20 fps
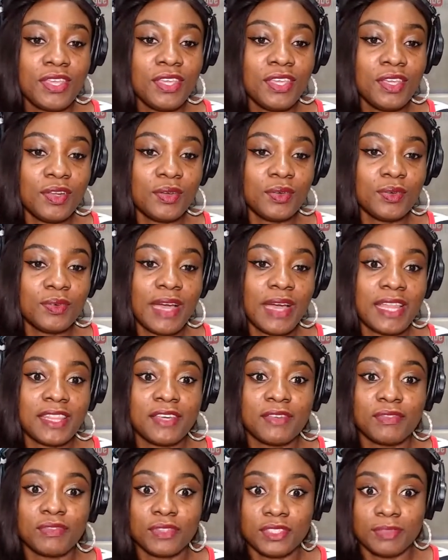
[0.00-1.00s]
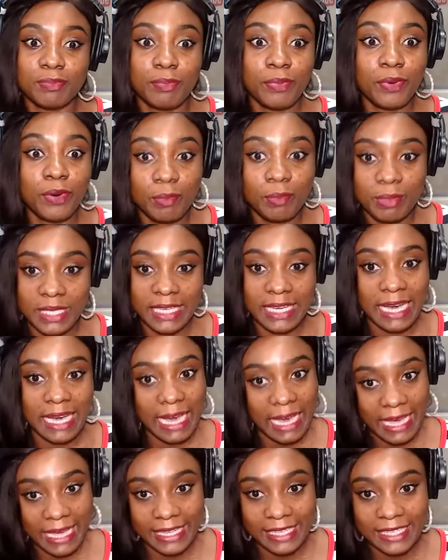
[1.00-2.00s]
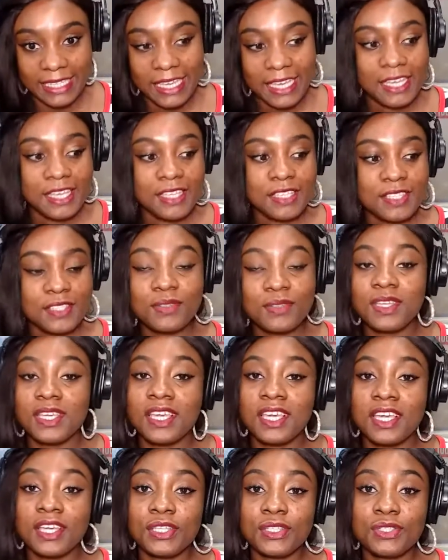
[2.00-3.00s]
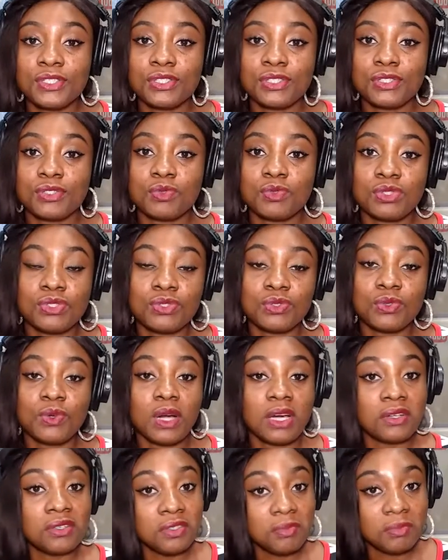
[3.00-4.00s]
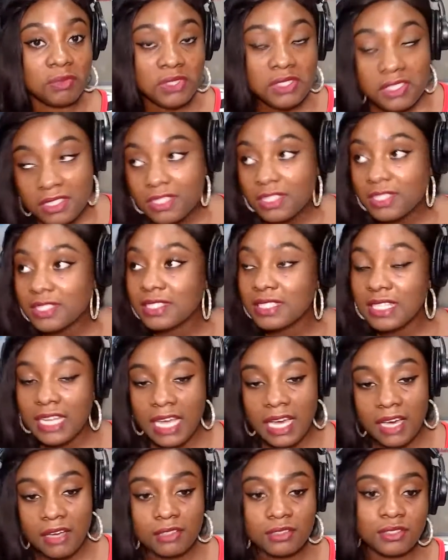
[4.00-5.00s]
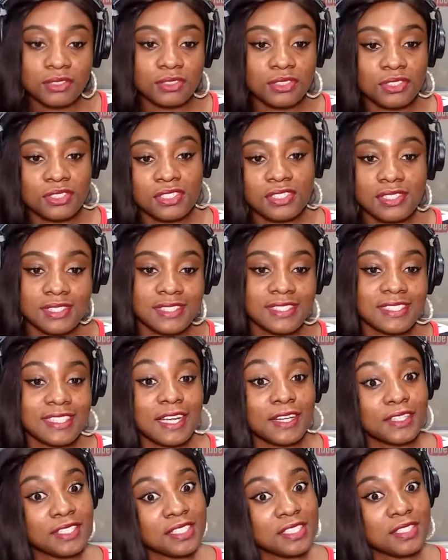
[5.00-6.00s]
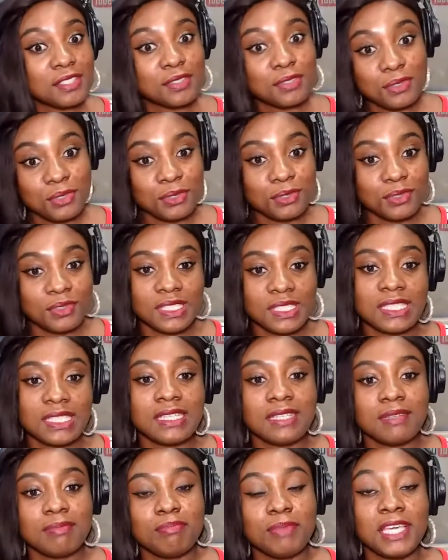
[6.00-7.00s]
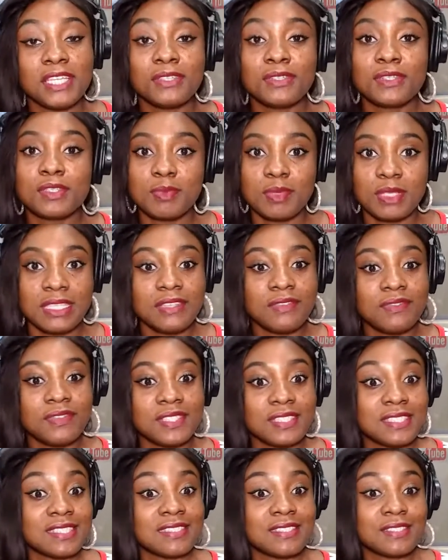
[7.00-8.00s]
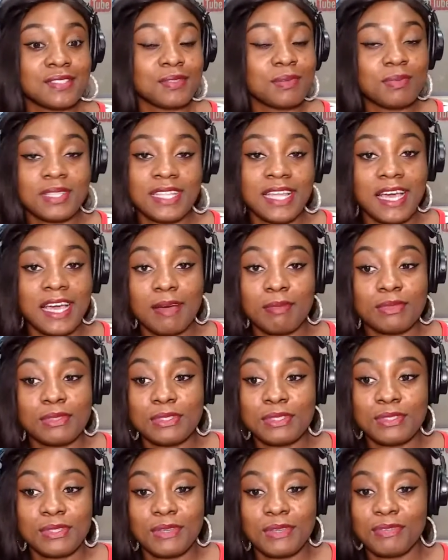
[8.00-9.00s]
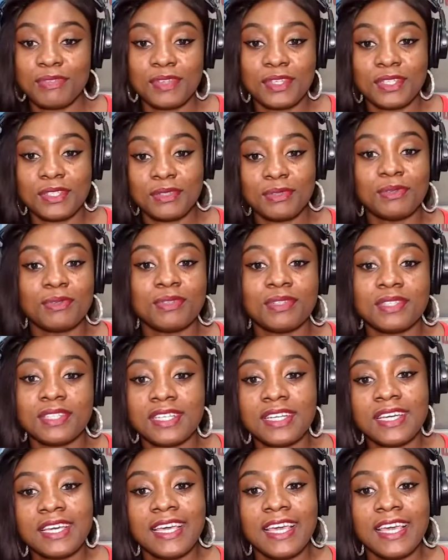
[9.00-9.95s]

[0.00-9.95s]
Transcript: right there for the public eye. So, in case you just want to go anonymous, it's allowed. You could just narrate a story, making us believe it's something that happened to a friend or